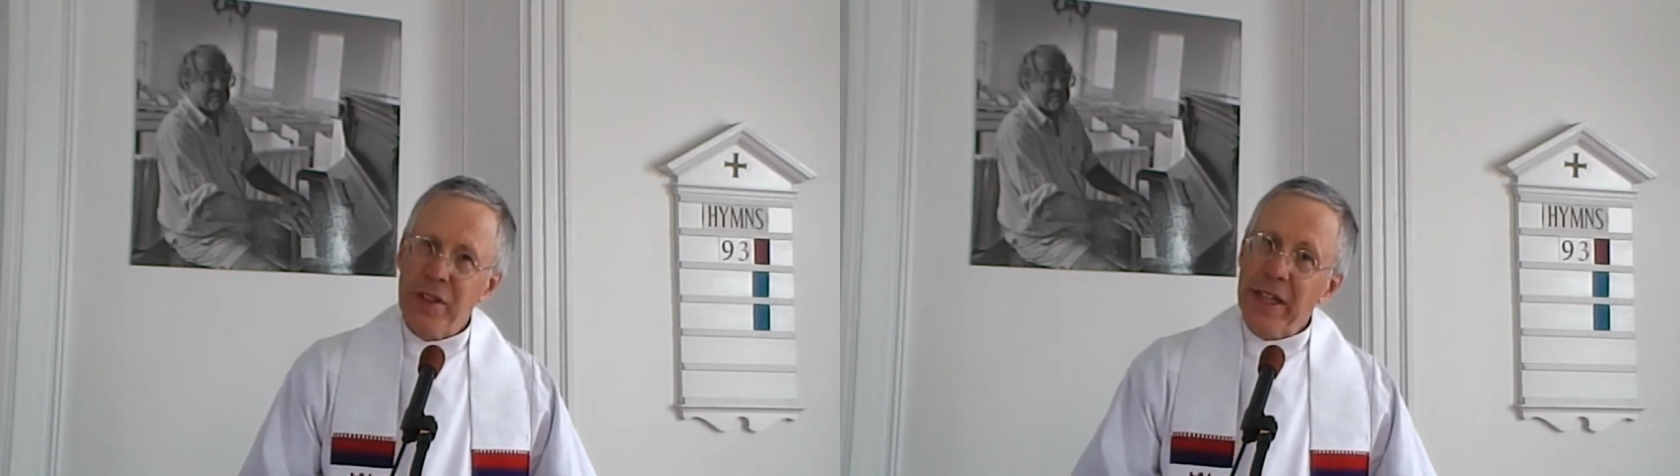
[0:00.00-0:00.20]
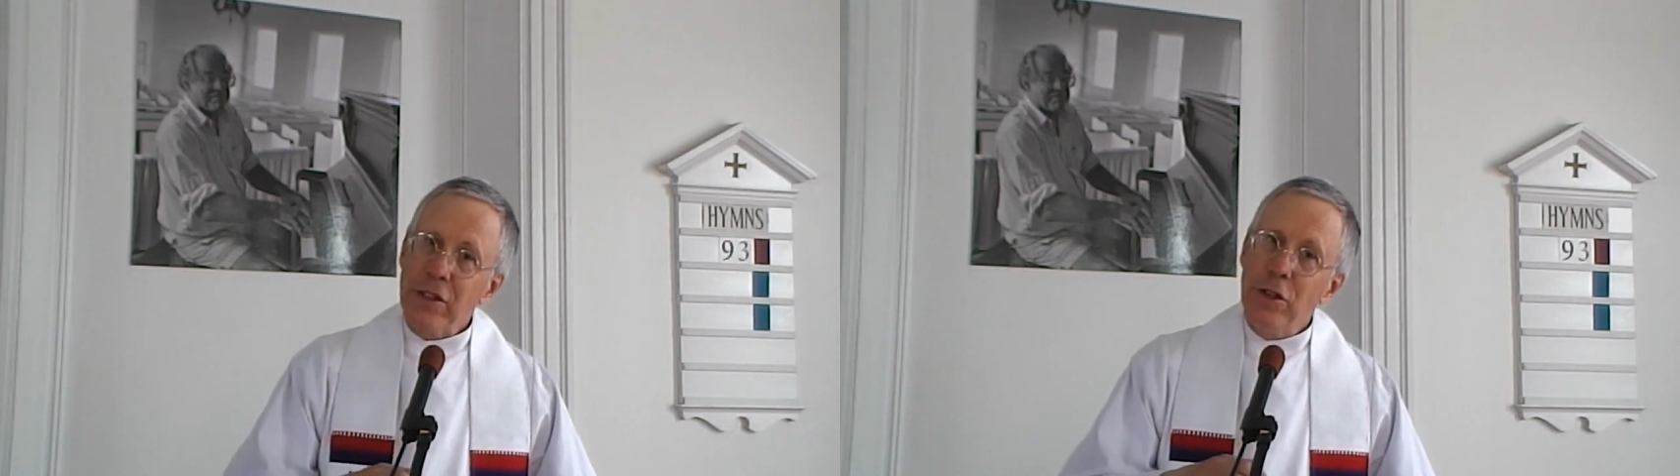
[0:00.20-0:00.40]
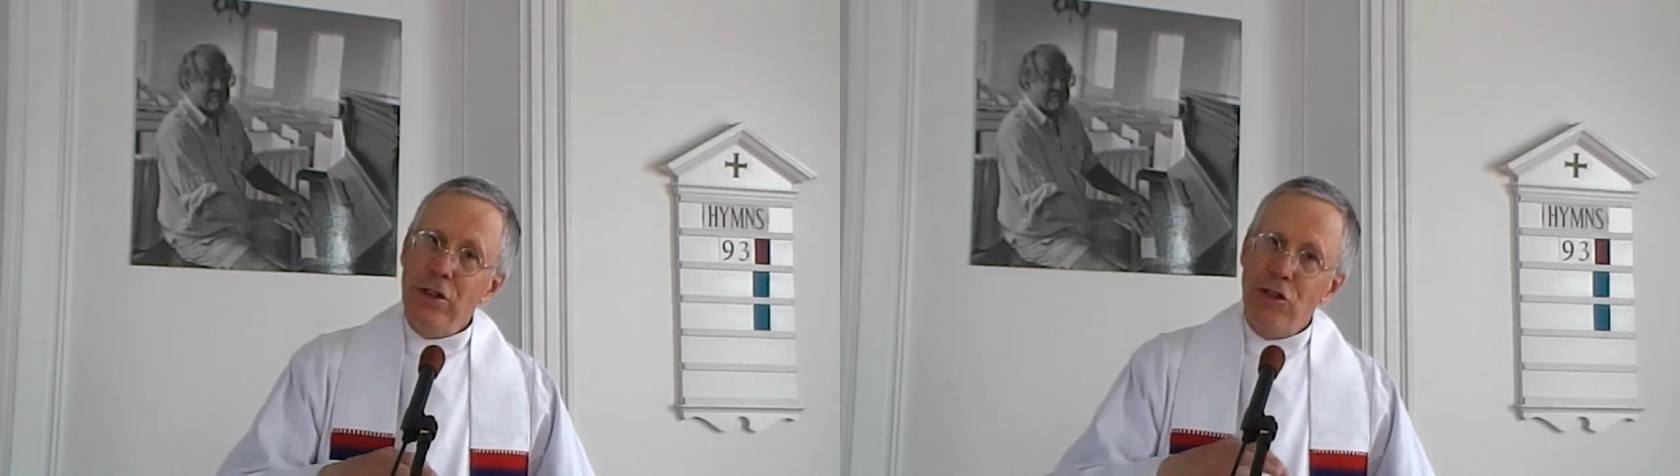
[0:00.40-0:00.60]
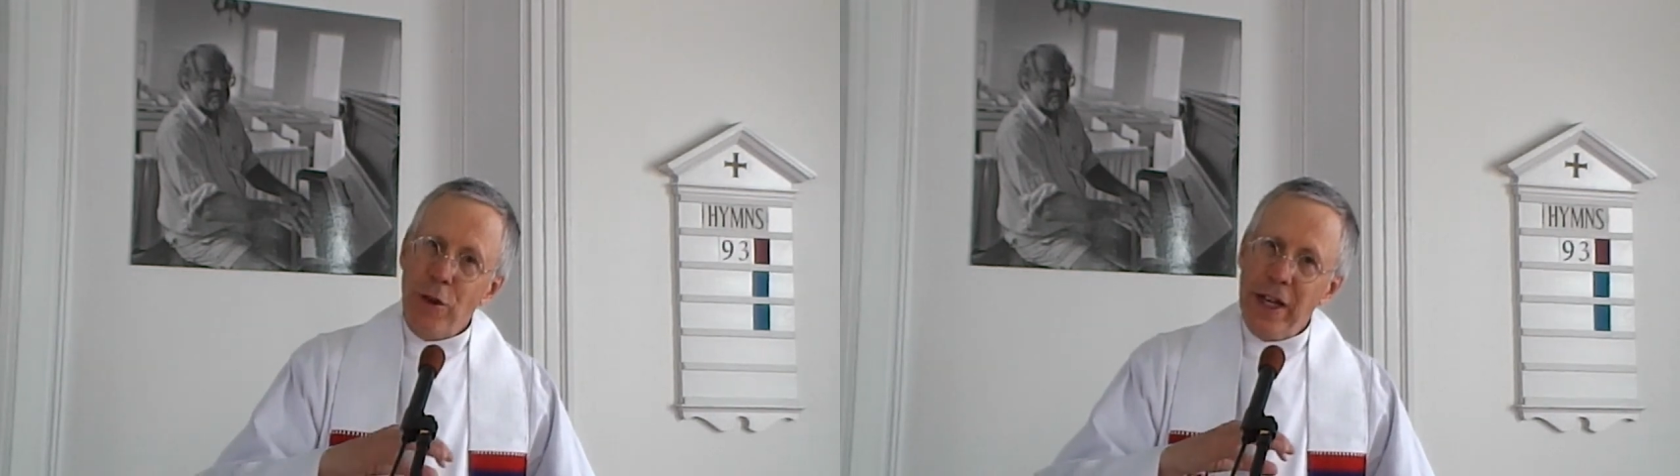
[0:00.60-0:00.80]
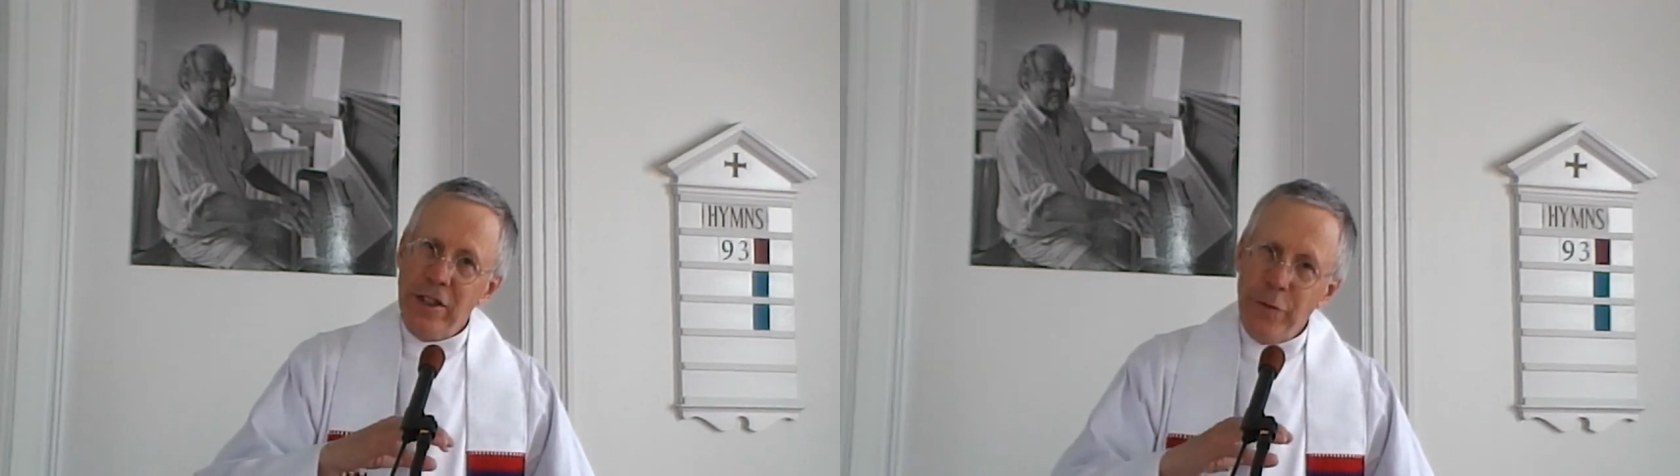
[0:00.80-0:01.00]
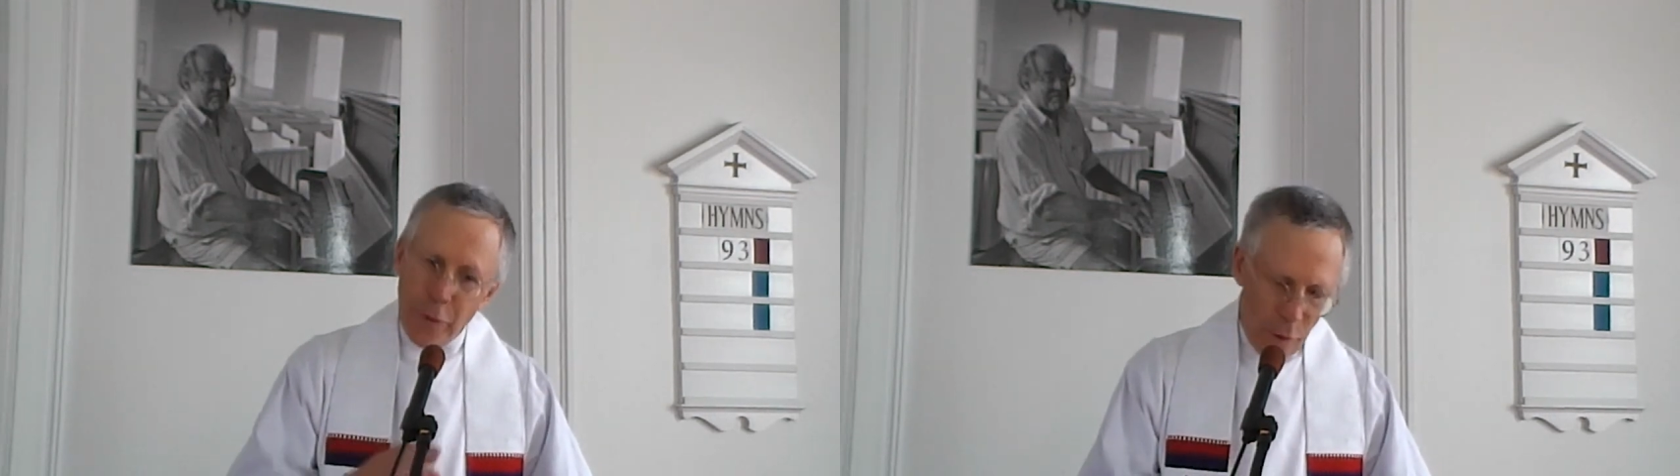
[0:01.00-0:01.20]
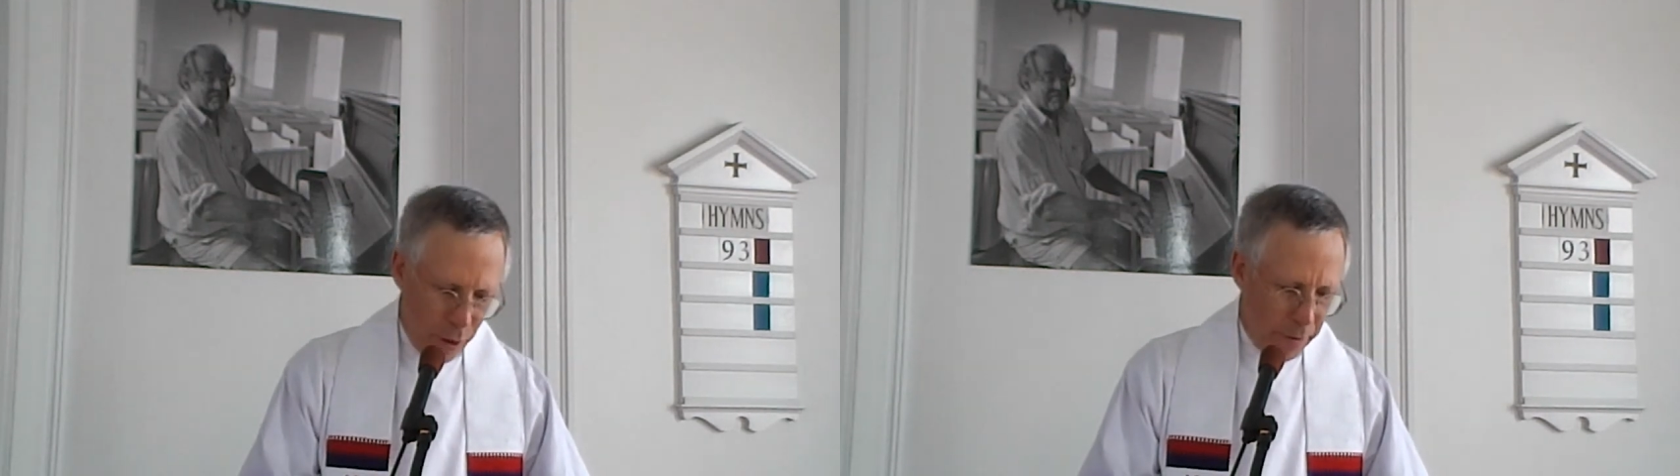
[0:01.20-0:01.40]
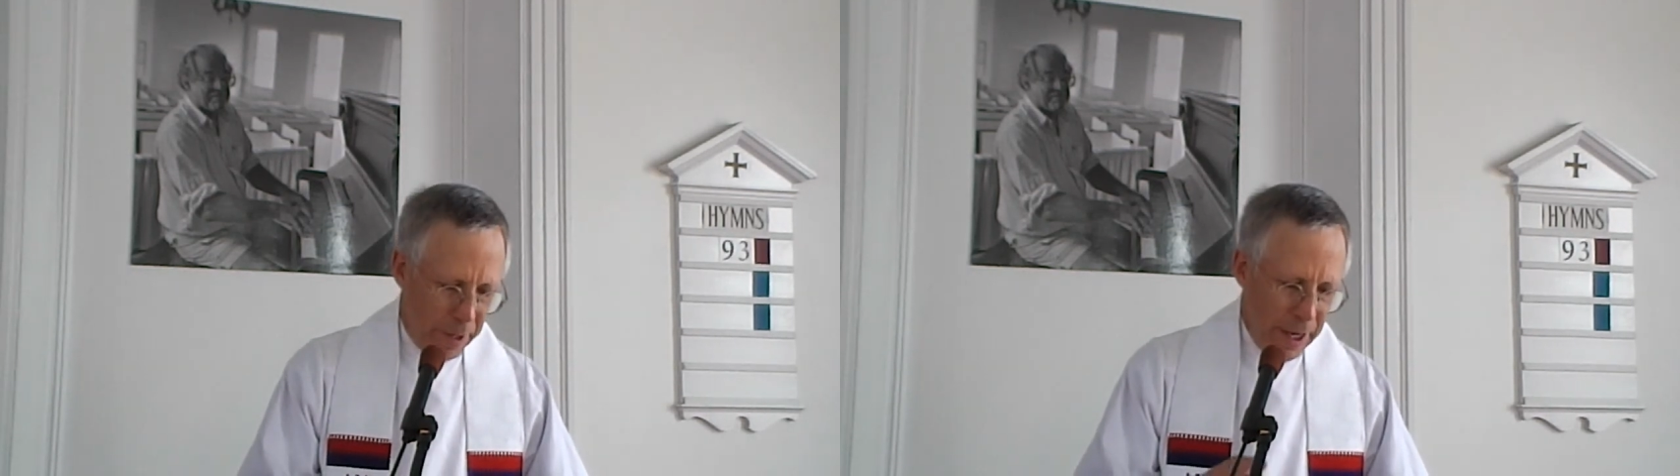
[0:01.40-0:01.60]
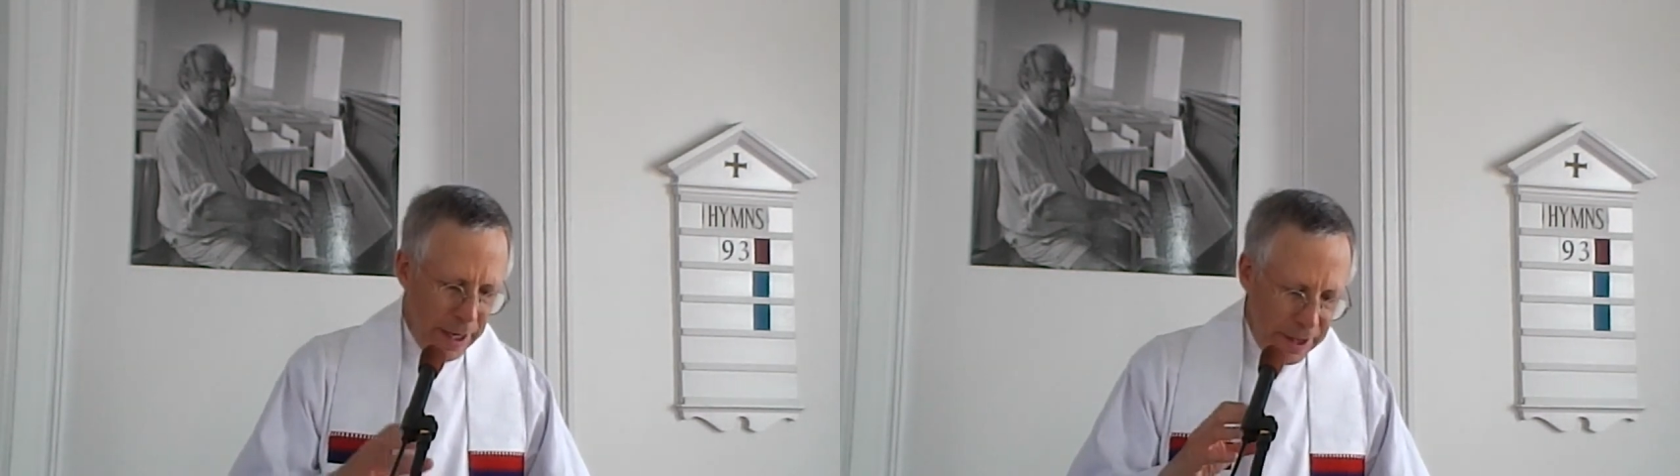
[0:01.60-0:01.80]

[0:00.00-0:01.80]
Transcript: that could transform